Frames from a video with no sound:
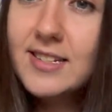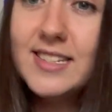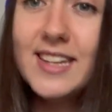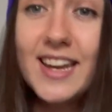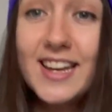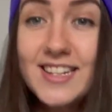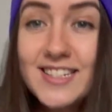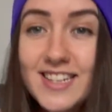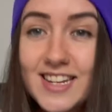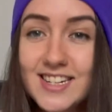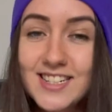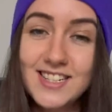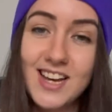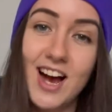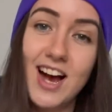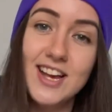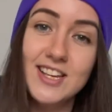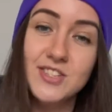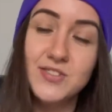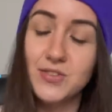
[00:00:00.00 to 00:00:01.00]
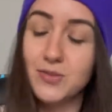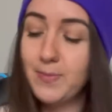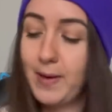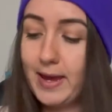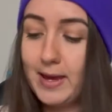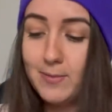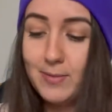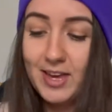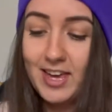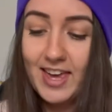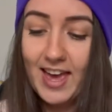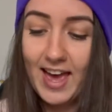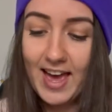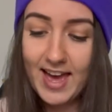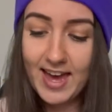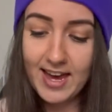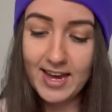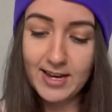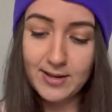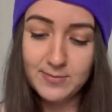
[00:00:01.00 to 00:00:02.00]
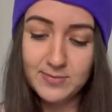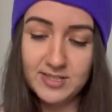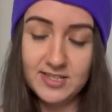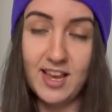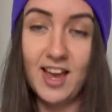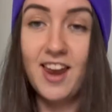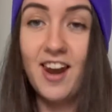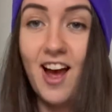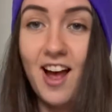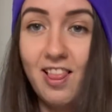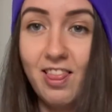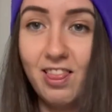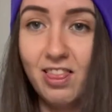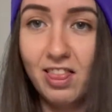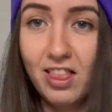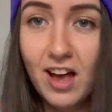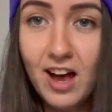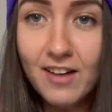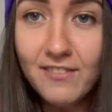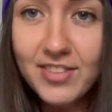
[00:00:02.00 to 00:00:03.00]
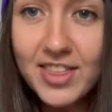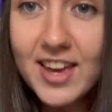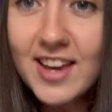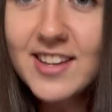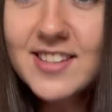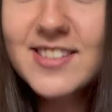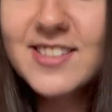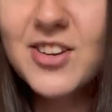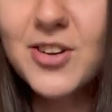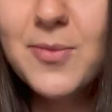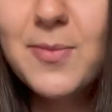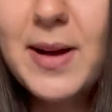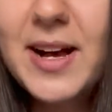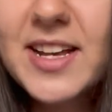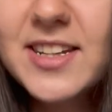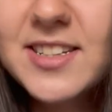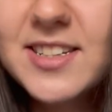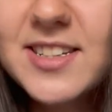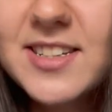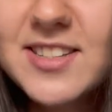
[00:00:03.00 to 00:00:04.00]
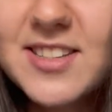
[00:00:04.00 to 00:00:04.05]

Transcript: D&D dice from EB Games and I love these so much.